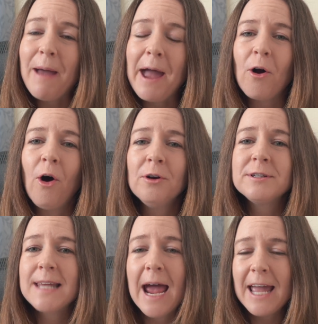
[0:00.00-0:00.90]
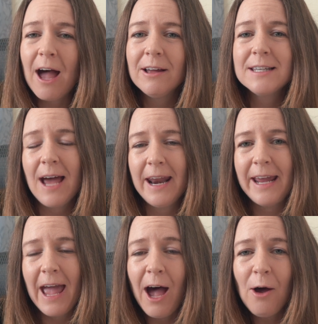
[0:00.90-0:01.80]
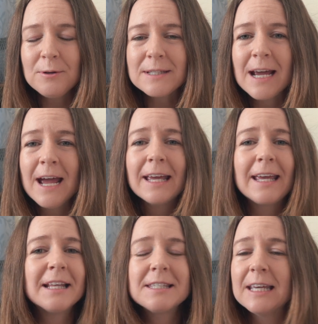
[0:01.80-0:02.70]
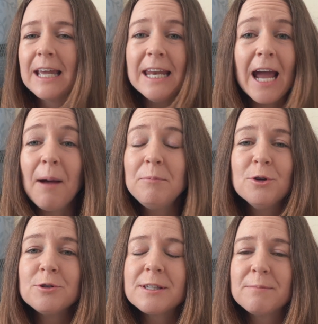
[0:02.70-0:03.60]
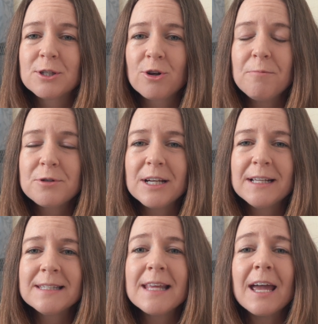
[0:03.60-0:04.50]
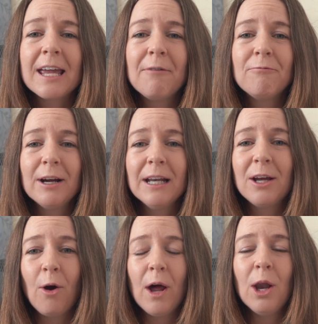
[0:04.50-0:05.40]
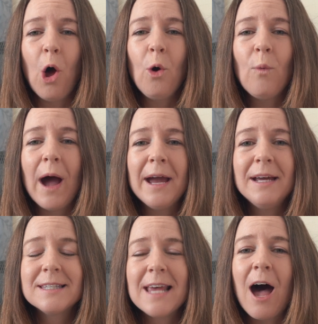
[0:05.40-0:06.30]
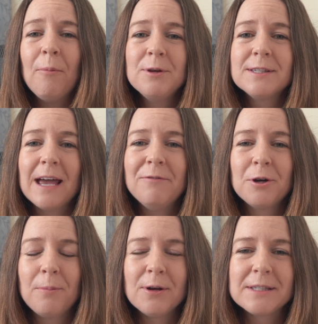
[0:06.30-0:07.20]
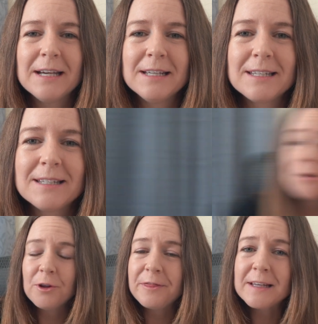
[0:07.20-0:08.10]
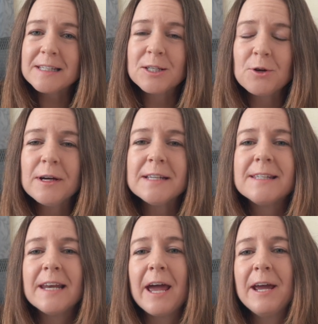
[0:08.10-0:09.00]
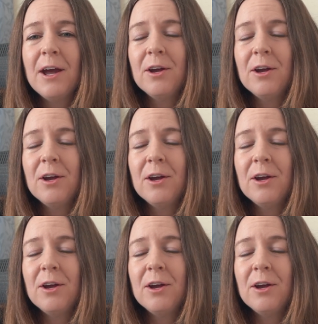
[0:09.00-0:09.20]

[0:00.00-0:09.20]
back on takeout and dining out, cancelling any unused subscriptions can really go a long way to help you save your deposit. A good thing to do is set a